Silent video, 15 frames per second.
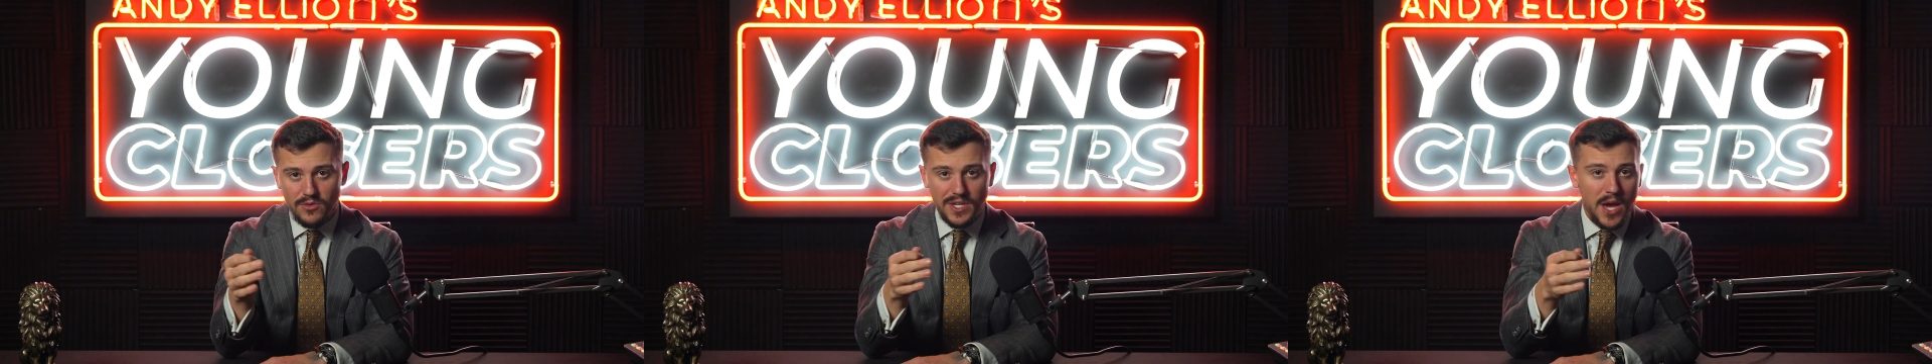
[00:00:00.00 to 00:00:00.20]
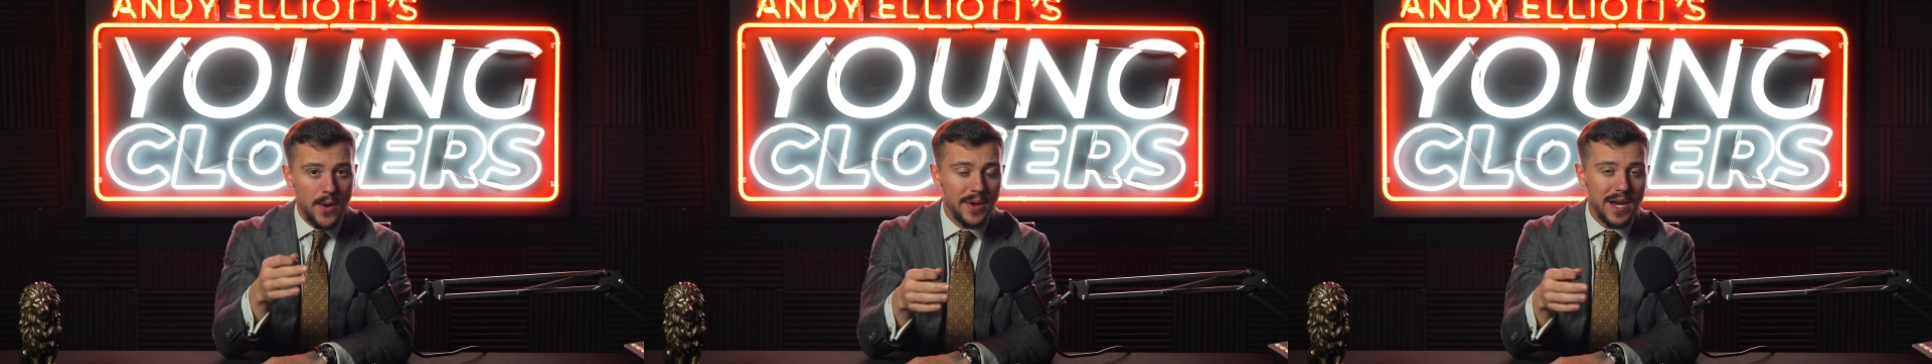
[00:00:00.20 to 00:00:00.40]

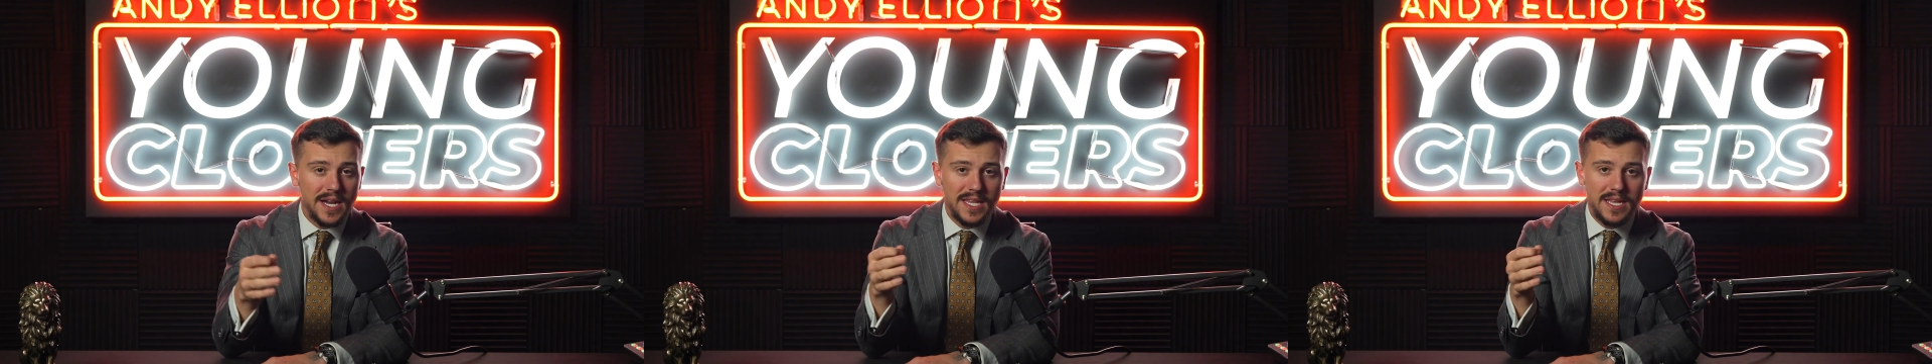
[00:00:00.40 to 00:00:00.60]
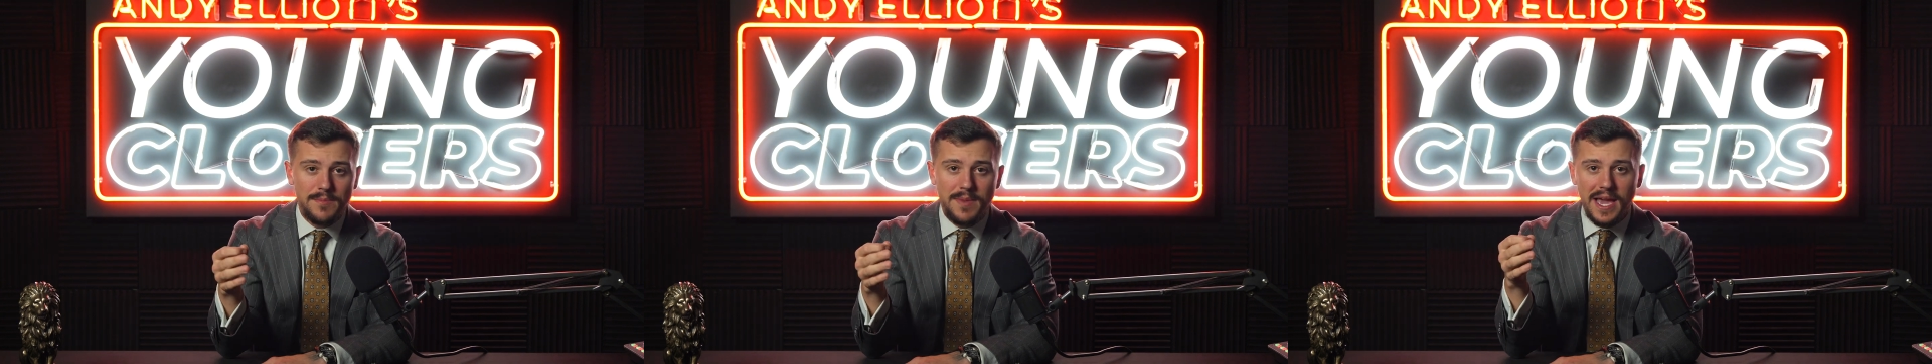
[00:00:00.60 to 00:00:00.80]
Now we got to
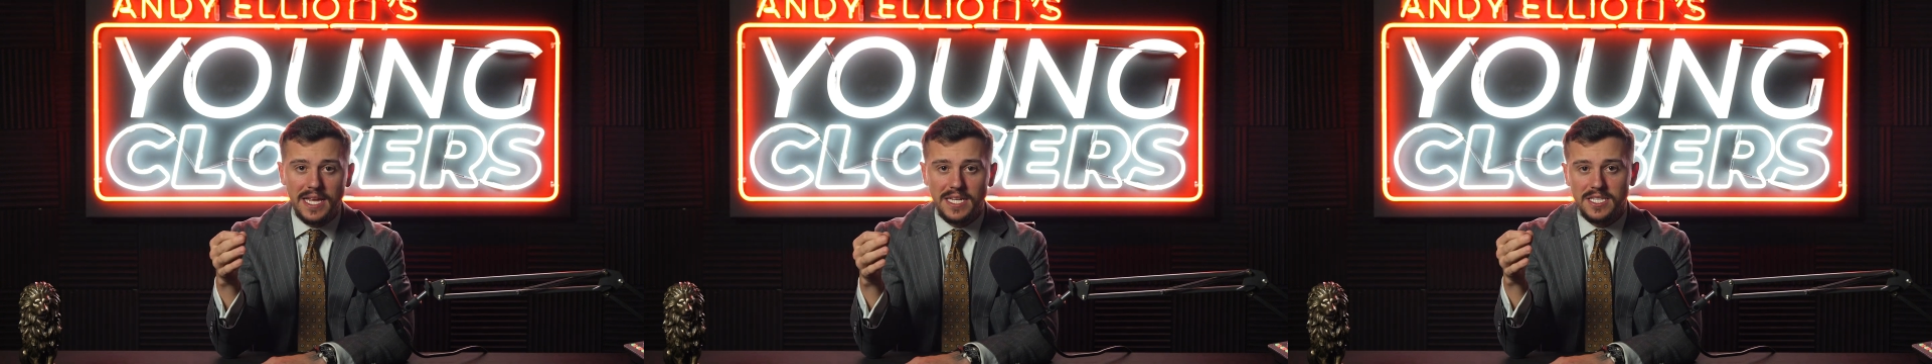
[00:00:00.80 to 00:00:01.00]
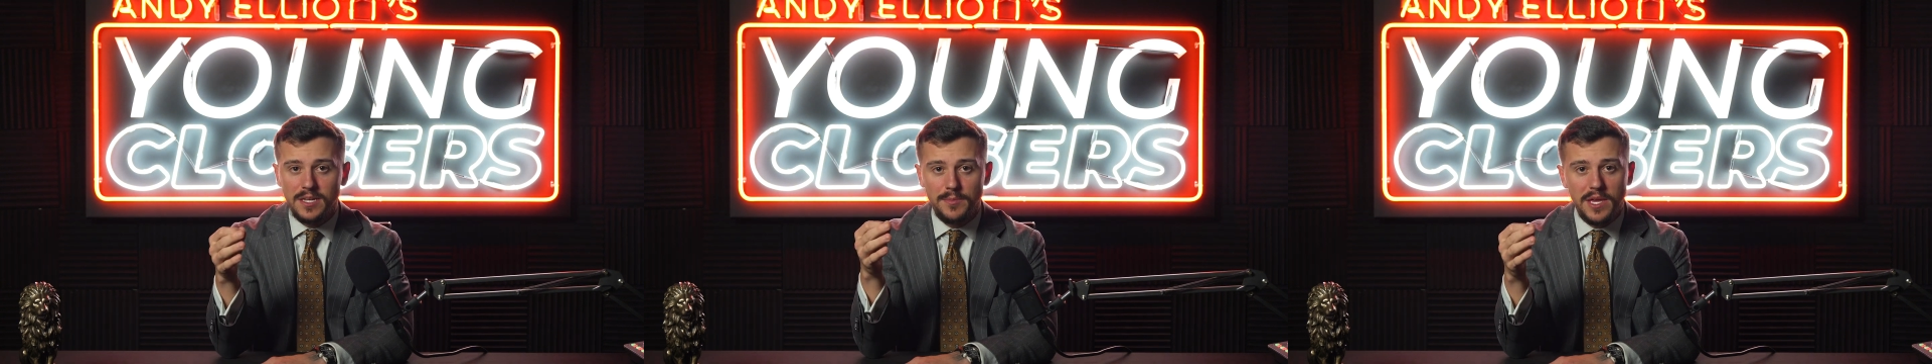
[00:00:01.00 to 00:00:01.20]
lean back
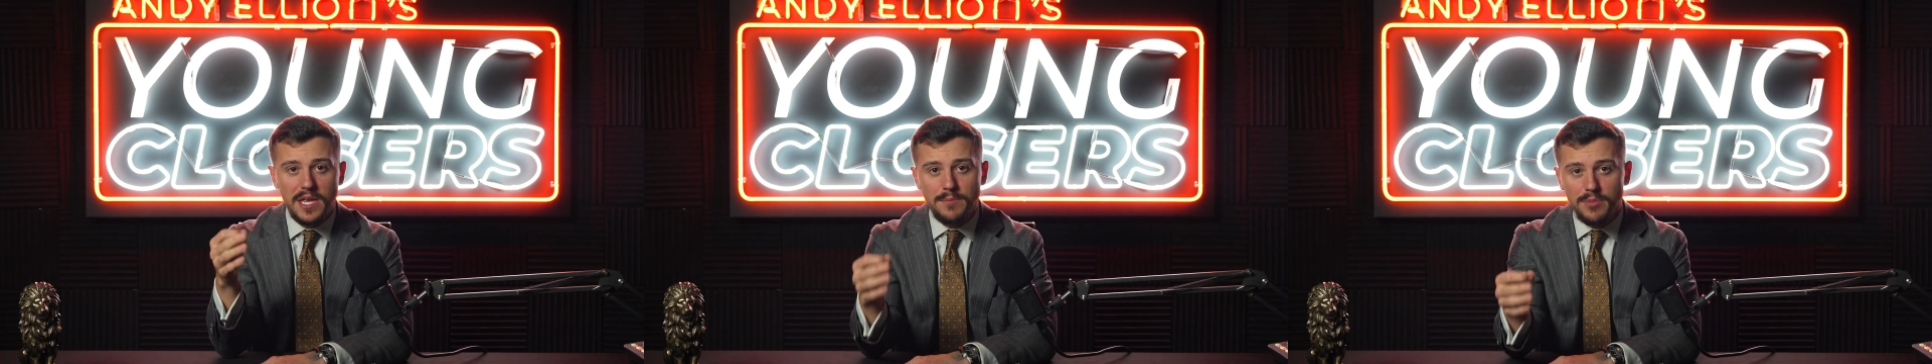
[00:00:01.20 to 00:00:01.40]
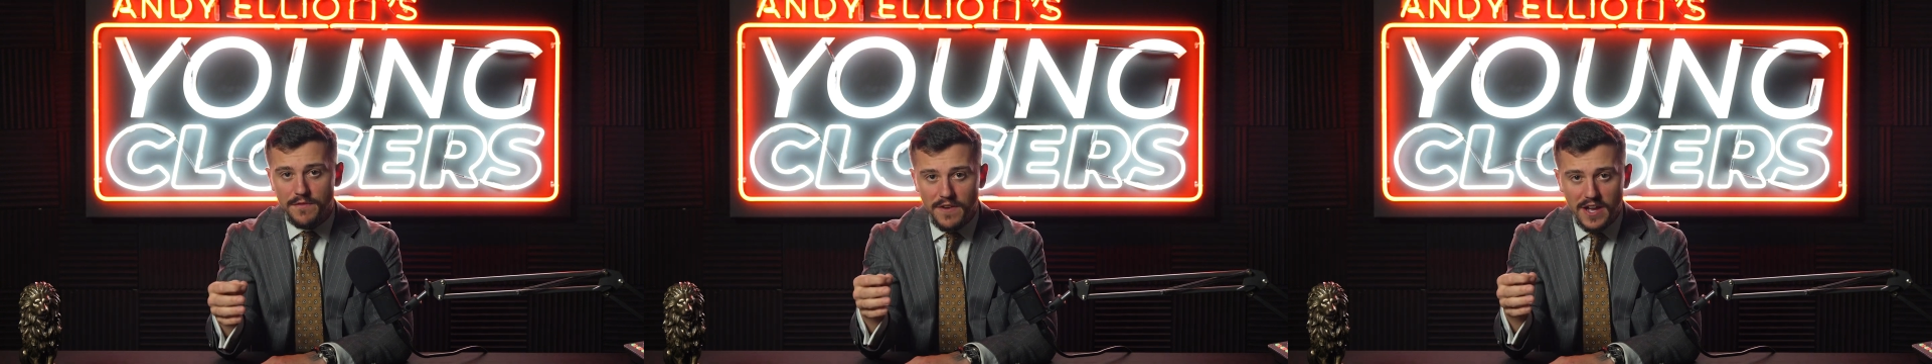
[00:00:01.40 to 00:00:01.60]
into being
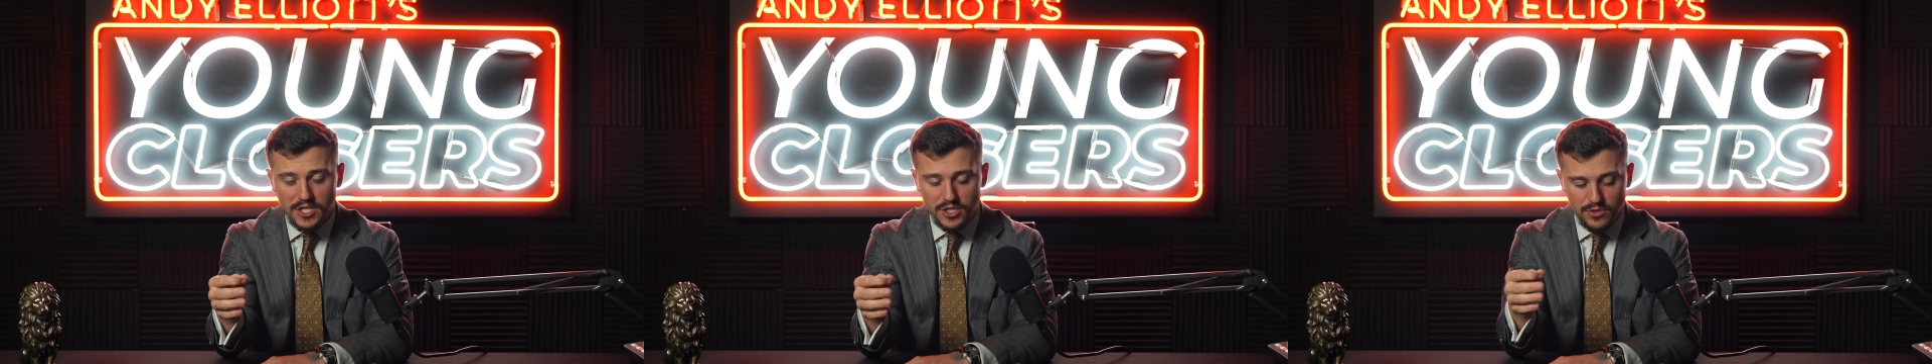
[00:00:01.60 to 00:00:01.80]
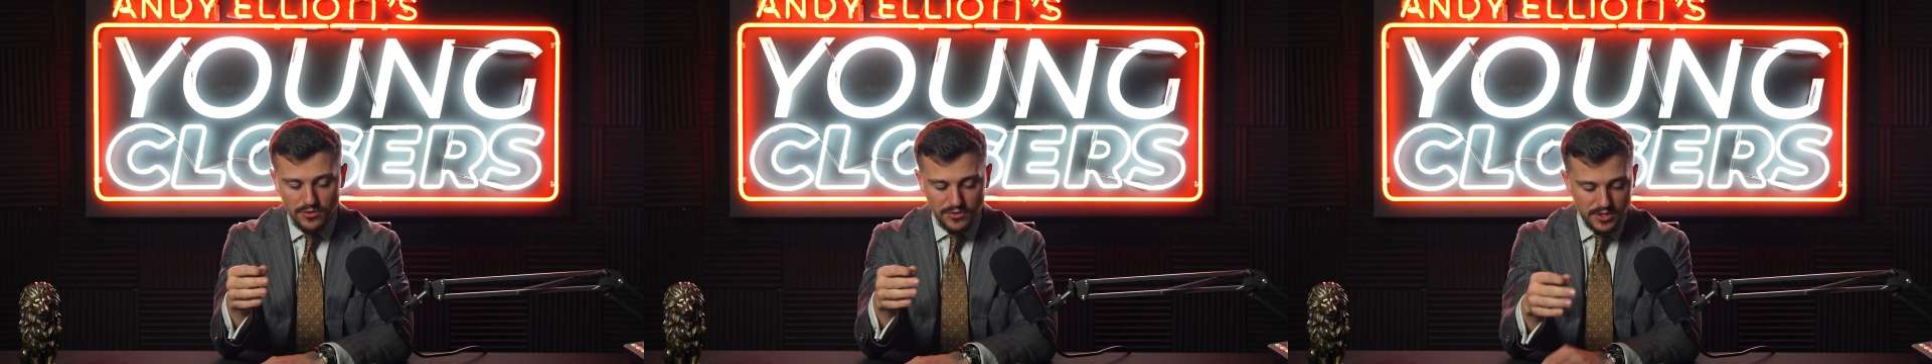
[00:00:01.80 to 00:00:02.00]

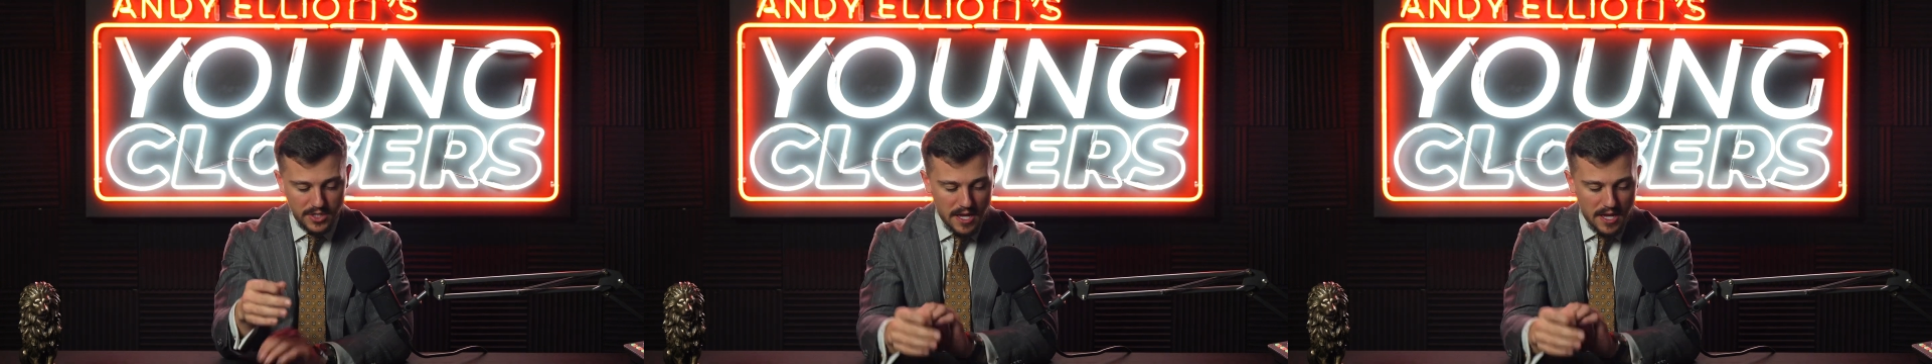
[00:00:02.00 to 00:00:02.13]
professionals.